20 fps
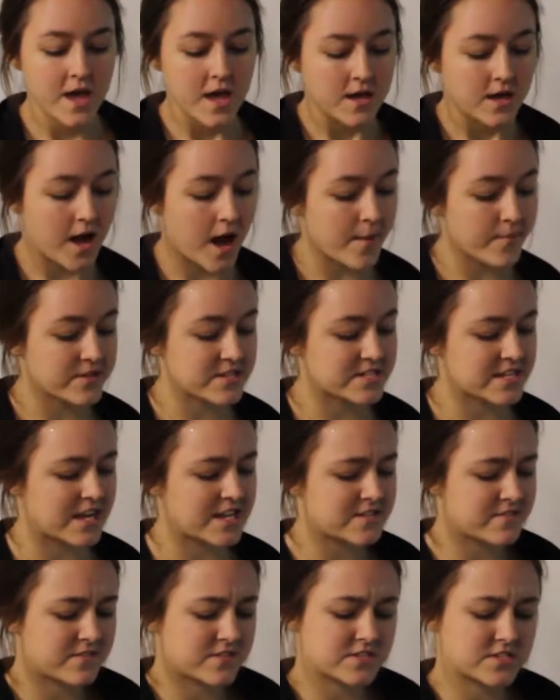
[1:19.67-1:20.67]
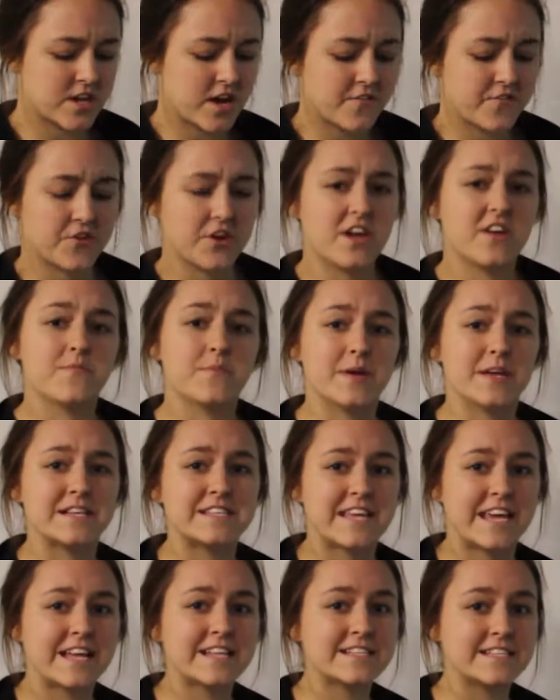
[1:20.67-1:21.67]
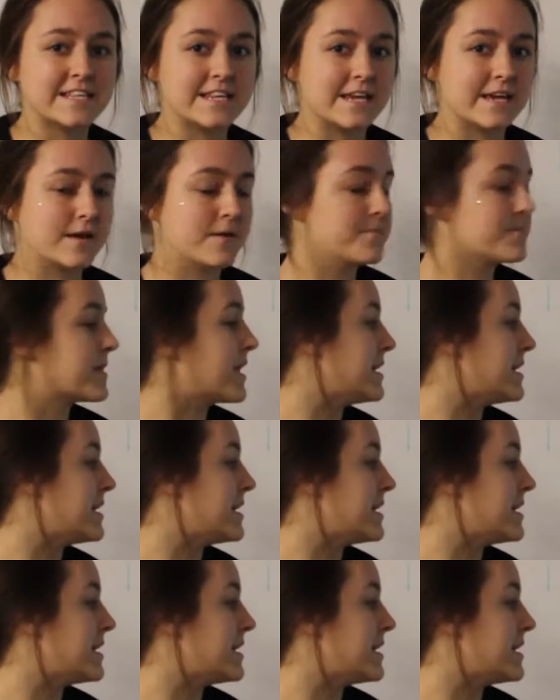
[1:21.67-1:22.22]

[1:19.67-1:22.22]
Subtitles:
common sites of discovery have been Tanzania